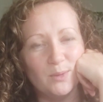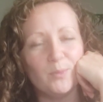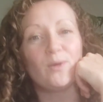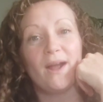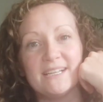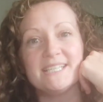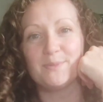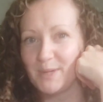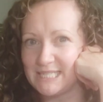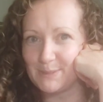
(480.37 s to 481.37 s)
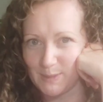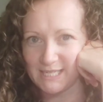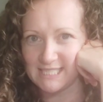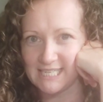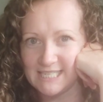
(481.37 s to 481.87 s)
Practice, practice,
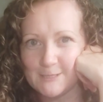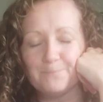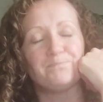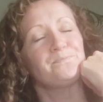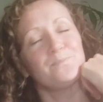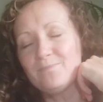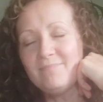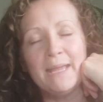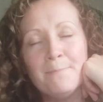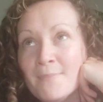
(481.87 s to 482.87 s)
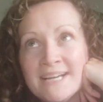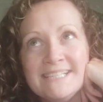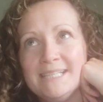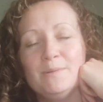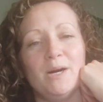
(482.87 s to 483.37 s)
practice. It might
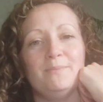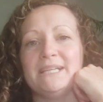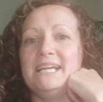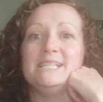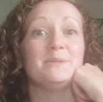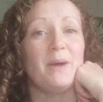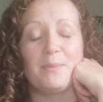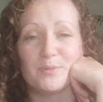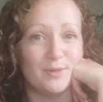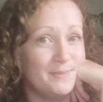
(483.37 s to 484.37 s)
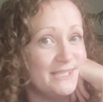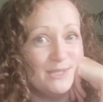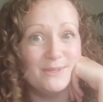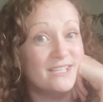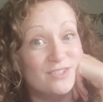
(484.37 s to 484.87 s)
seem complicated, but I promise
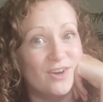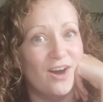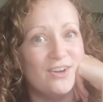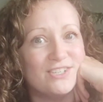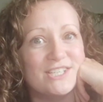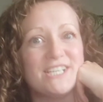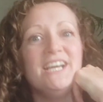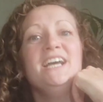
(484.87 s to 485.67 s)
you it's not.